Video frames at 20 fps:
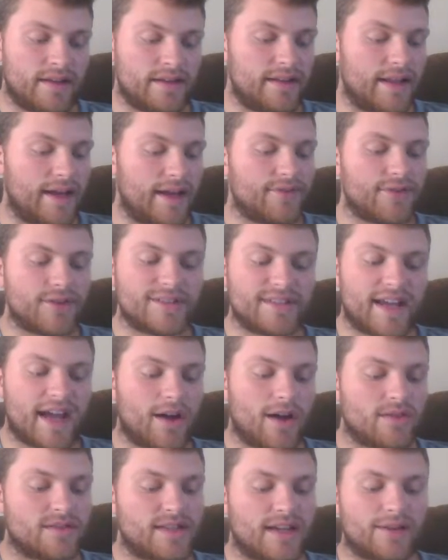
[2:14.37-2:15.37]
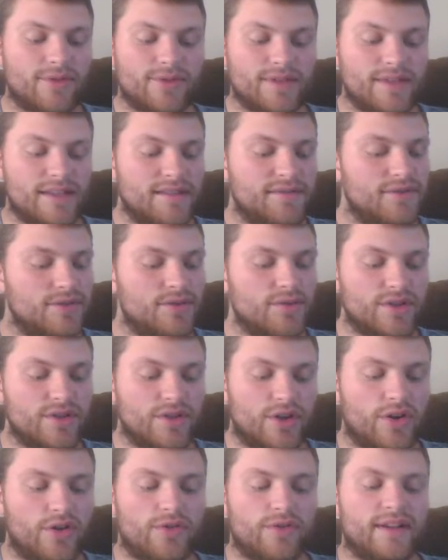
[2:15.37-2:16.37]
Never doubt I will leave you
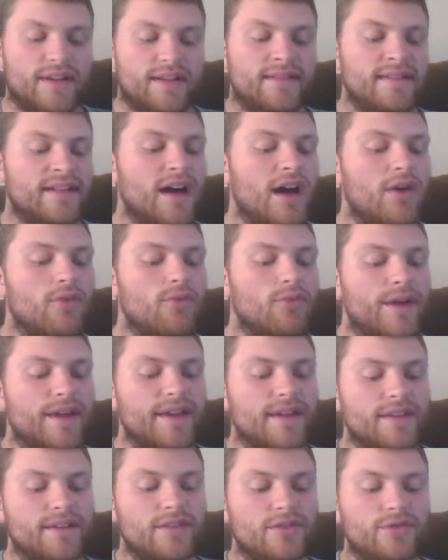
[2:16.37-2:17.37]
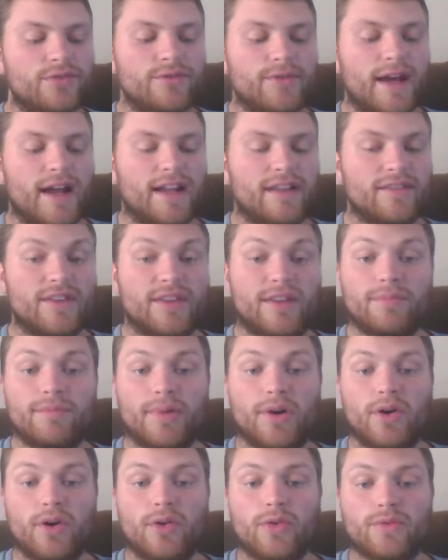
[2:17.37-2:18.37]
alone, and not wake you rattling
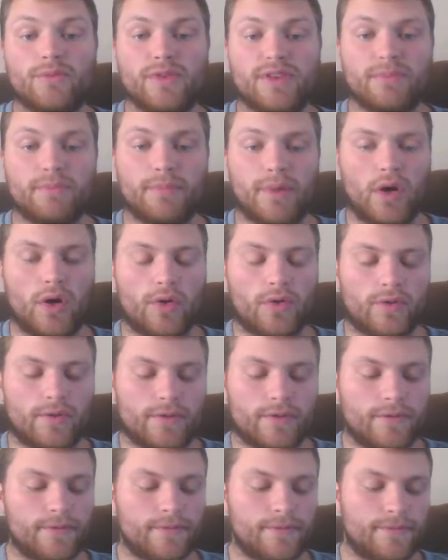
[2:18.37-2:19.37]
bone with bone.